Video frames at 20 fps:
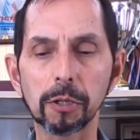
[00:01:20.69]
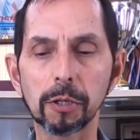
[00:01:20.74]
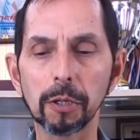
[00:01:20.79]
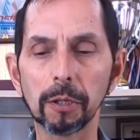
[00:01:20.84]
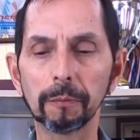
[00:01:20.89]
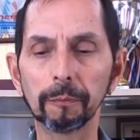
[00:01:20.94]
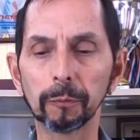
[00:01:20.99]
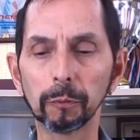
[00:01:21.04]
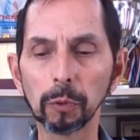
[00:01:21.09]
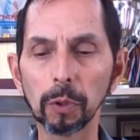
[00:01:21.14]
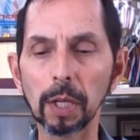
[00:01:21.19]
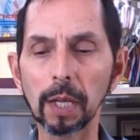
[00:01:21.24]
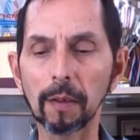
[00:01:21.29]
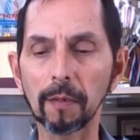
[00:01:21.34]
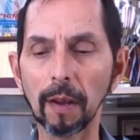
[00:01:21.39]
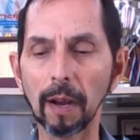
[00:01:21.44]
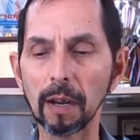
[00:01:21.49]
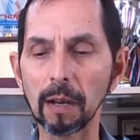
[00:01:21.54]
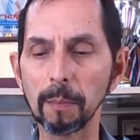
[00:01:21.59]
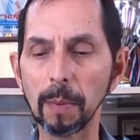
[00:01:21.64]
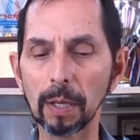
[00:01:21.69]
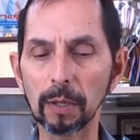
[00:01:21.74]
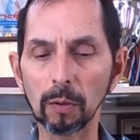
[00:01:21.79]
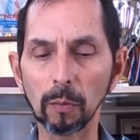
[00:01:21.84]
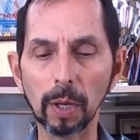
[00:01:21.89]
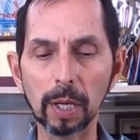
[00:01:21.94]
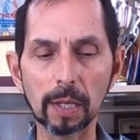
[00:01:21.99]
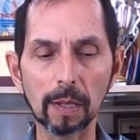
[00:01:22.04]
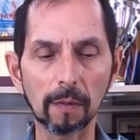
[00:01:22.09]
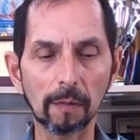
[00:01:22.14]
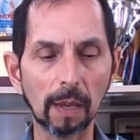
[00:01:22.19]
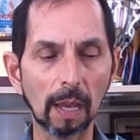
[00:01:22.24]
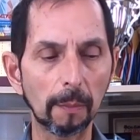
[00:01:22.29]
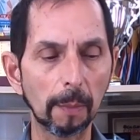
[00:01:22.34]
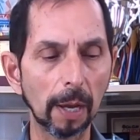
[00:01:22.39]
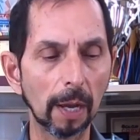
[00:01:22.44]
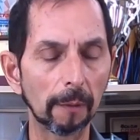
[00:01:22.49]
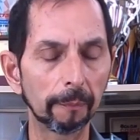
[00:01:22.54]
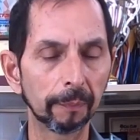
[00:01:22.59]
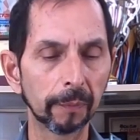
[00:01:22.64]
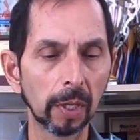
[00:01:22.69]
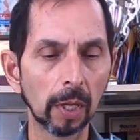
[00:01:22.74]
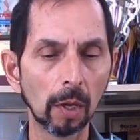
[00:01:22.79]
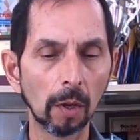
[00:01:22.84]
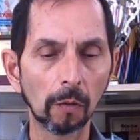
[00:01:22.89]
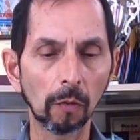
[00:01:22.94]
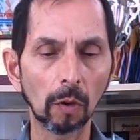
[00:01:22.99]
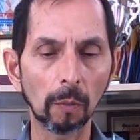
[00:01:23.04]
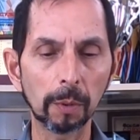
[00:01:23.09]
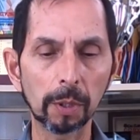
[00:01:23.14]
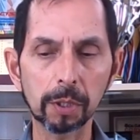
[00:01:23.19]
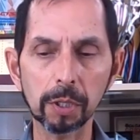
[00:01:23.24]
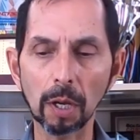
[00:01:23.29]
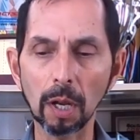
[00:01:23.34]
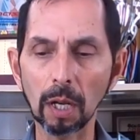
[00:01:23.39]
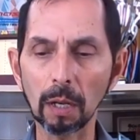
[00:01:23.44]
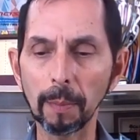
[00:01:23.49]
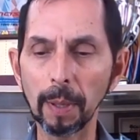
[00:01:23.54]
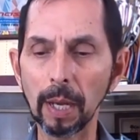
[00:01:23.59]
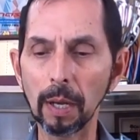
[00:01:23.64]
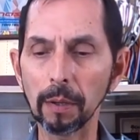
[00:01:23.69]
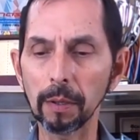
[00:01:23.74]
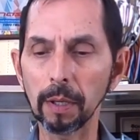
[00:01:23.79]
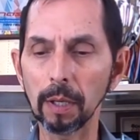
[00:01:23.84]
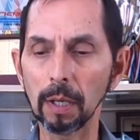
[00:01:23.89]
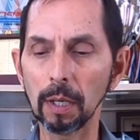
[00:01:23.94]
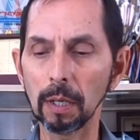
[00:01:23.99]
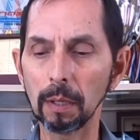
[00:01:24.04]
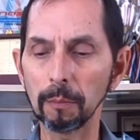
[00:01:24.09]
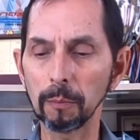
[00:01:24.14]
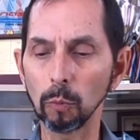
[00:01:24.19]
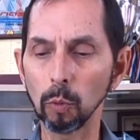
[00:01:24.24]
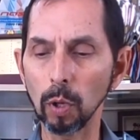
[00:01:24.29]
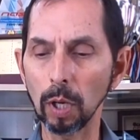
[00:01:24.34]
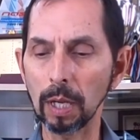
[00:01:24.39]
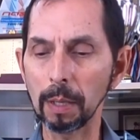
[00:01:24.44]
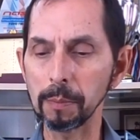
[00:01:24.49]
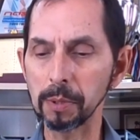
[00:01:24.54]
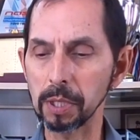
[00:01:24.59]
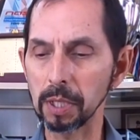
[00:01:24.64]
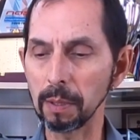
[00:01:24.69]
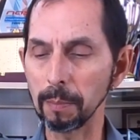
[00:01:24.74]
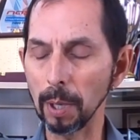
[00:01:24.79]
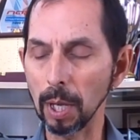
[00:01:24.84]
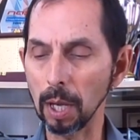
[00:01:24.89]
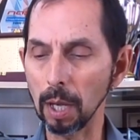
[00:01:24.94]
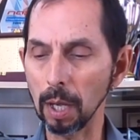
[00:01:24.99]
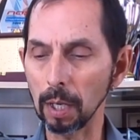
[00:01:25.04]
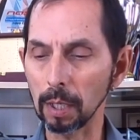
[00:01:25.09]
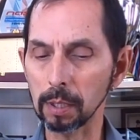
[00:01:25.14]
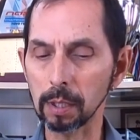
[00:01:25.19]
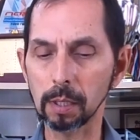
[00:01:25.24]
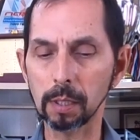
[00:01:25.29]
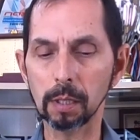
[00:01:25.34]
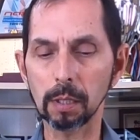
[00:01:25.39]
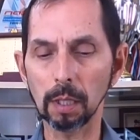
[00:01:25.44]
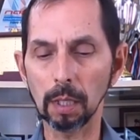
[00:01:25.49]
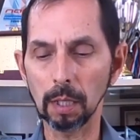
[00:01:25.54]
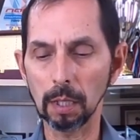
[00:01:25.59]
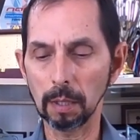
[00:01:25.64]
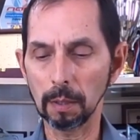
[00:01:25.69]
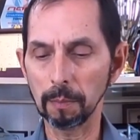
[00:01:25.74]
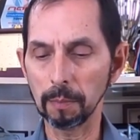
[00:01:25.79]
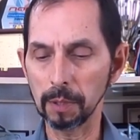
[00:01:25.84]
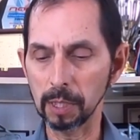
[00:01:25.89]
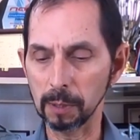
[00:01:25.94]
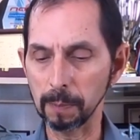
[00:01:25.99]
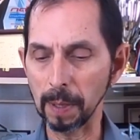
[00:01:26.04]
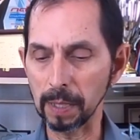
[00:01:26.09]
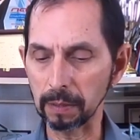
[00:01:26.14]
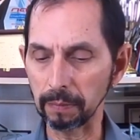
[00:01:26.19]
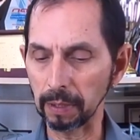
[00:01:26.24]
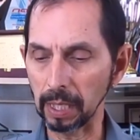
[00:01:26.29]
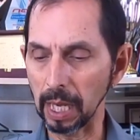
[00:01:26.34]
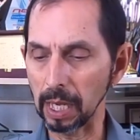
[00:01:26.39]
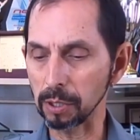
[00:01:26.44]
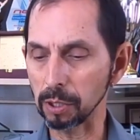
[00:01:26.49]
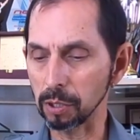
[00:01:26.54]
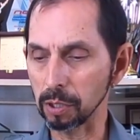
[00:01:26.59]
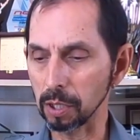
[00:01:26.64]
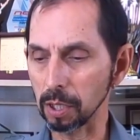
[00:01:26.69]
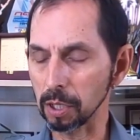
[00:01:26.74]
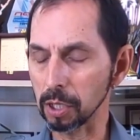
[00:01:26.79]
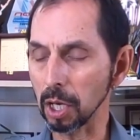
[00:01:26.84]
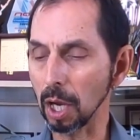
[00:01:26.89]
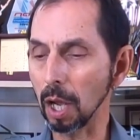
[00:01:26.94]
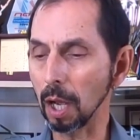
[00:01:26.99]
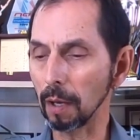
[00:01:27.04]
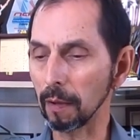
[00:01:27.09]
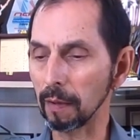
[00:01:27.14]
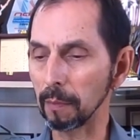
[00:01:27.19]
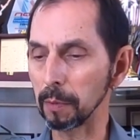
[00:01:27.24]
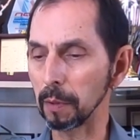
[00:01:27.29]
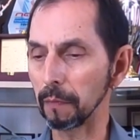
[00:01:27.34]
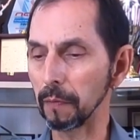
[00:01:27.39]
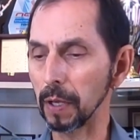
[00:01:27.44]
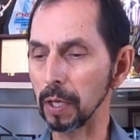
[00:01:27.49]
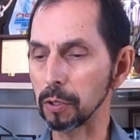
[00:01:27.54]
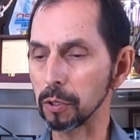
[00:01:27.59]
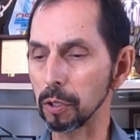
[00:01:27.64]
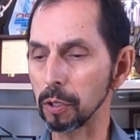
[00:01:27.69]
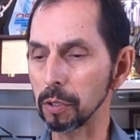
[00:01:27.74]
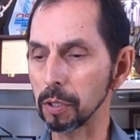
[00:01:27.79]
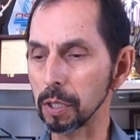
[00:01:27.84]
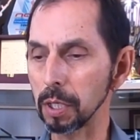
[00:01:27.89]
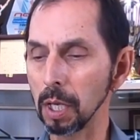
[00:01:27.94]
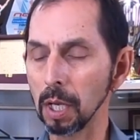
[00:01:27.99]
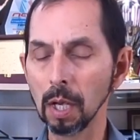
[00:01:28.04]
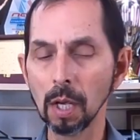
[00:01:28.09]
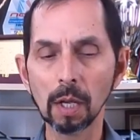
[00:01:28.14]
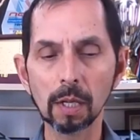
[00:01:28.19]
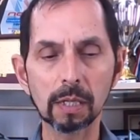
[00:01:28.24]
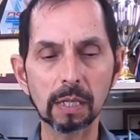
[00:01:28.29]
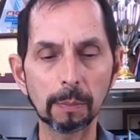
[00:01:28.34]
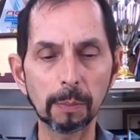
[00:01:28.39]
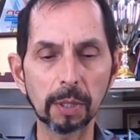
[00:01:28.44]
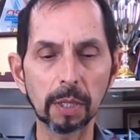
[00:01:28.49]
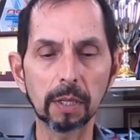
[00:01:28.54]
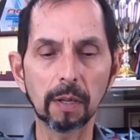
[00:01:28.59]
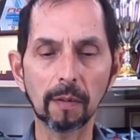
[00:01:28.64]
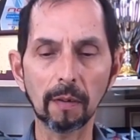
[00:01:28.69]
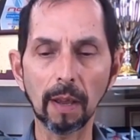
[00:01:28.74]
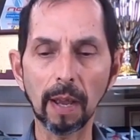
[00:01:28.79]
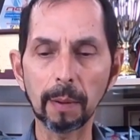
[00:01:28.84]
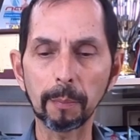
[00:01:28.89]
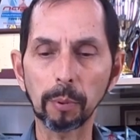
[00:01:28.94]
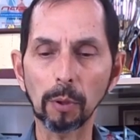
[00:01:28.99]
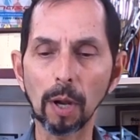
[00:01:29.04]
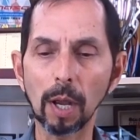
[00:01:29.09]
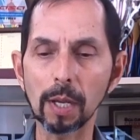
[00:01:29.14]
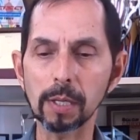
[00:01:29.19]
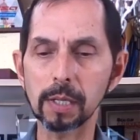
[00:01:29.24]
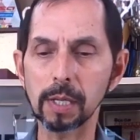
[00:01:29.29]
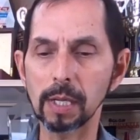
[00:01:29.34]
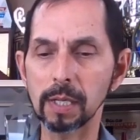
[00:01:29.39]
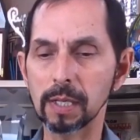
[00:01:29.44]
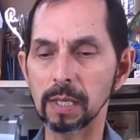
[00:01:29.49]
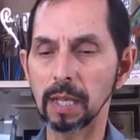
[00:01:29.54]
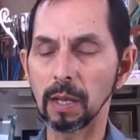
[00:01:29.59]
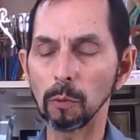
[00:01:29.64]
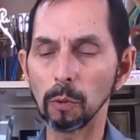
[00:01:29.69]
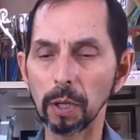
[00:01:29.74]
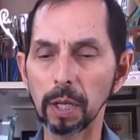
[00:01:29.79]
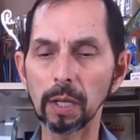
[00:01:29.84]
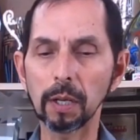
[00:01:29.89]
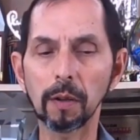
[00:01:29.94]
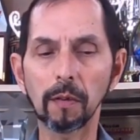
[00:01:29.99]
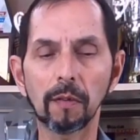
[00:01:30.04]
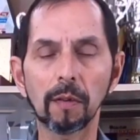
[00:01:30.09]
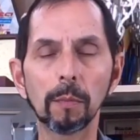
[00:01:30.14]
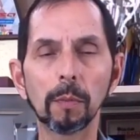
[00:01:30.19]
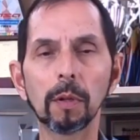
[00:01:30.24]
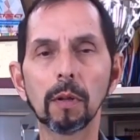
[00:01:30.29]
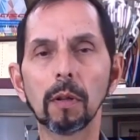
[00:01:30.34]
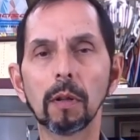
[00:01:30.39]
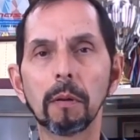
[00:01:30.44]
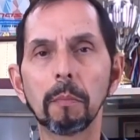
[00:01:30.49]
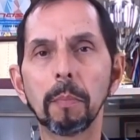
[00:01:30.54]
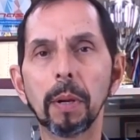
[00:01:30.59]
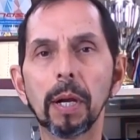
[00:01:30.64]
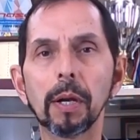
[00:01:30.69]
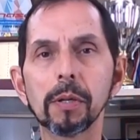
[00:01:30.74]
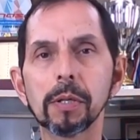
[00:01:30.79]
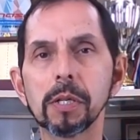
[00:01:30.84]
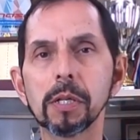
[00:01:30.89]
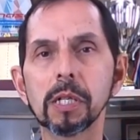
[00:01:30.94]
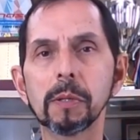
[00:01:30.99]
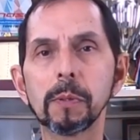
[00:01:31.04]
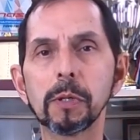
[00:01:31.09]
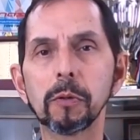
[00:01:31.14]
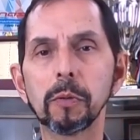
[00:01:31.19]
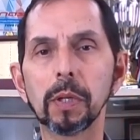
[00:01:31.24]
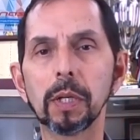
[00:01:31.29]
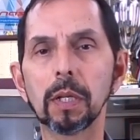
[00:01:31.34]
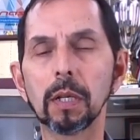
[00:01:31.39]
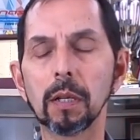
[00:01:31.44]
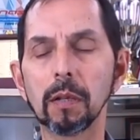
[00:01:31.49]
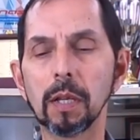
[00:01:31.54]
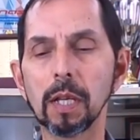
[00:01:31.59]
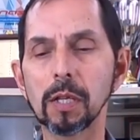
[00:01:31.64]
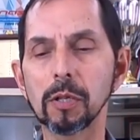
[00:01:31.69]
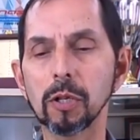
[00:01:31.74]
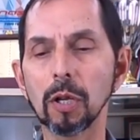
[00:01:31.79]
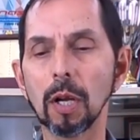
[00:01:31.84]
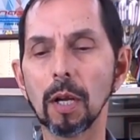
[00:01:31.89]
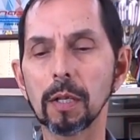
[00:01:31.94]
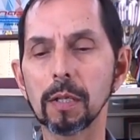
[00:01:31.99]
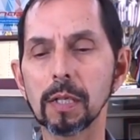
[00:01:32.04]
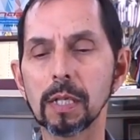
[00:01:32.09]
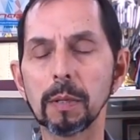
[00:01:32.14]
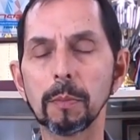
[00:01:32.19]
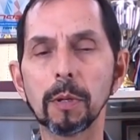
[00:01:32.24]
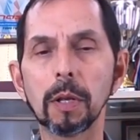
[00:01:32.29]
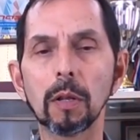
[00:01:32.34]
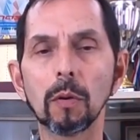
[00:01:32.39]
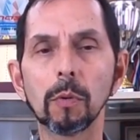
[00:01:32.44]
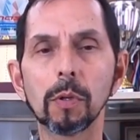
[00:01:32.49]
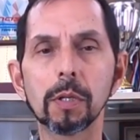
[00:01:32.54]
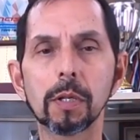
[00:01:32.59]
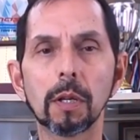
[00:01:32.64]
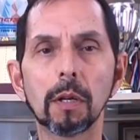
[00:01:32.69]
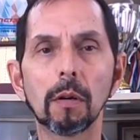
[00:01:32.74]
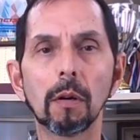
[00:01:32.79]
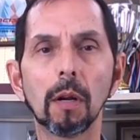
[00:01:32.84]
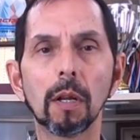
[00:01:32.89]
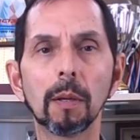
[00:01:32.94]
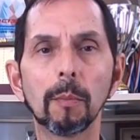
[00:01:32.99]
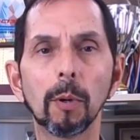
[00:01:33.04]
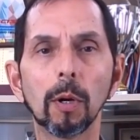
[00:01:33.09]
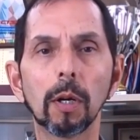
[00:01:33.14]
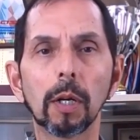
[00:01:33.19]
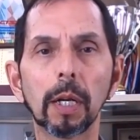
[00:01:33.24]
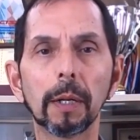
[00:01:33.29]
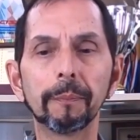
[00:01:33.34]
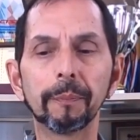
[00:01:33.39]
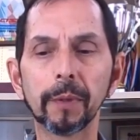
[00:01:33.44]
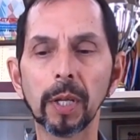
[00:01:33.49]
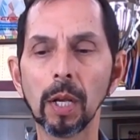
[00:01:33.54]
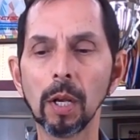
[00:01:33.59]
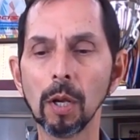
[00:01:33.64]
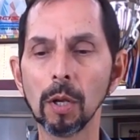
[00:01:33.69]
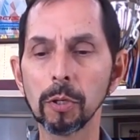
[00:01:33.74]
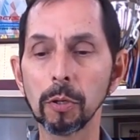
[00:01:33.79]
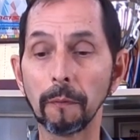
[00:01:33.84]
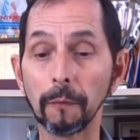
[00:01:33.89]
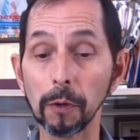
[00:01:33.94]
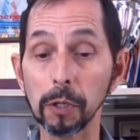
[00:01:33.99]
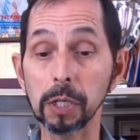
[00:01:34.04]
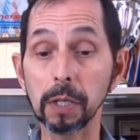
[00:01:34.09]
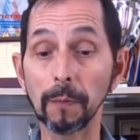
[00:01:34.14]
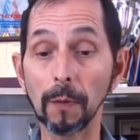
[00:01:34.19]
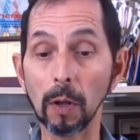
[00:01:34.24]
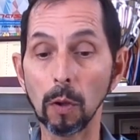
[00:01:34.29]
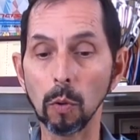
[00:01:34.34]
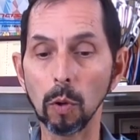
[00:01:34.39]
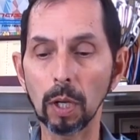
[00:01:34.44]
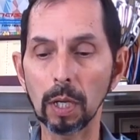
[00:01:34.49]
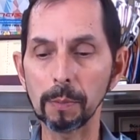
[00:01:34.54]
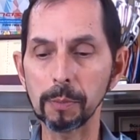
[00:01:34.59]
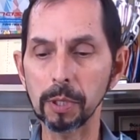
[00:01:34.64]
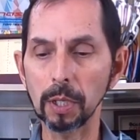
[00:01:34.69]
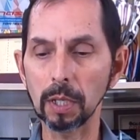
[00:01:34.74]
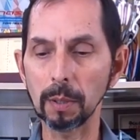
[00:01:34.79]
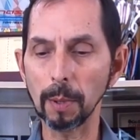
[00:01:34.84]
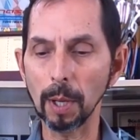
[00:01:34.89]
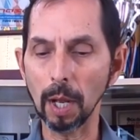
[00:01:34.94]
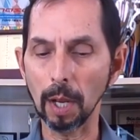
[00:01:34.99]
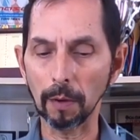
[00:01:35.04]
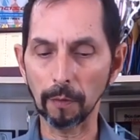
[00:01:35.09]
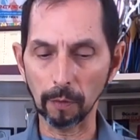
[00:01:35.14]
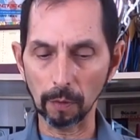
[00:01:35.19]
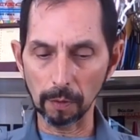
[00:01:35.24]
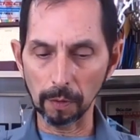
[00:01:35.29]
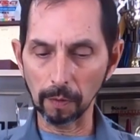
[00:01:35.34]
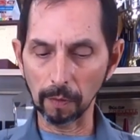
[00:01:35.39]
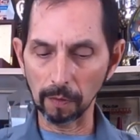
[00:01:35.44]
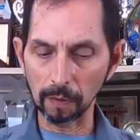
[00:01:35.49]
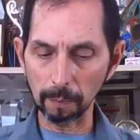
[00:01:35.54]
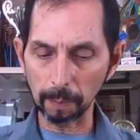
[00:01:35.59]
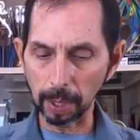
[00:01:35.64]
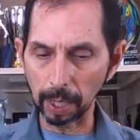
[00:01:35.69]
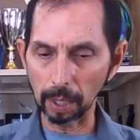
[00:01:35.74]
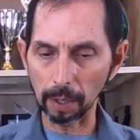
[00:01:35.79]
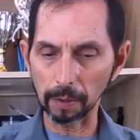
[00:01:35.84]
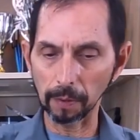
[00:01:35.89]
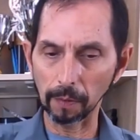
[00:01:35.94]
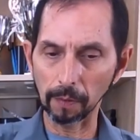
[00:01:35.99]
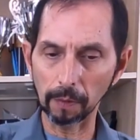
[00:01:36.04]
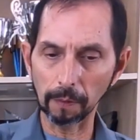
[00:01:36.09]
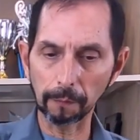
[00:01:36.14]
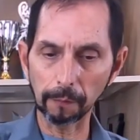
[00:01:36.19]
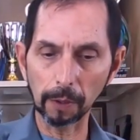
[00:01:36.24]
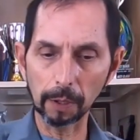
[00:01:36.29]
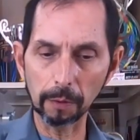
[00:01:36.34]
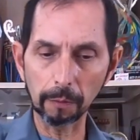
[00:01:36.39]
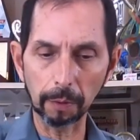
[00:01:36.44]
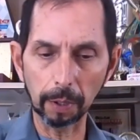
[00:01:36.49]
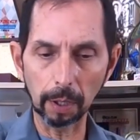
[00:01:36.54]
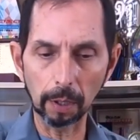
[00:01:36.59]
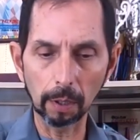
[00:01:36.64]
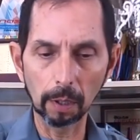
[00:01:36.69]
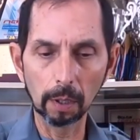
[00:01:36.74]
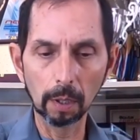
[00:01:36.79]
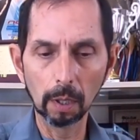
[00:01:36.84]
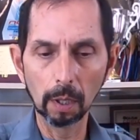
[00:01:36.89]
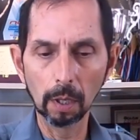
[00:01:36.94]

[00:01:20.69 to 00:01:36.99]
So really excited about the way these came out. So I'm going to talk about what comes in the box, the specifications of the shock, some of the features, some of the design process, and then we'll get into some little comparisons between these shocks and some of the other ones that are on the market. So first of all, what comes on the box? So this is a pair. This is the front and rear.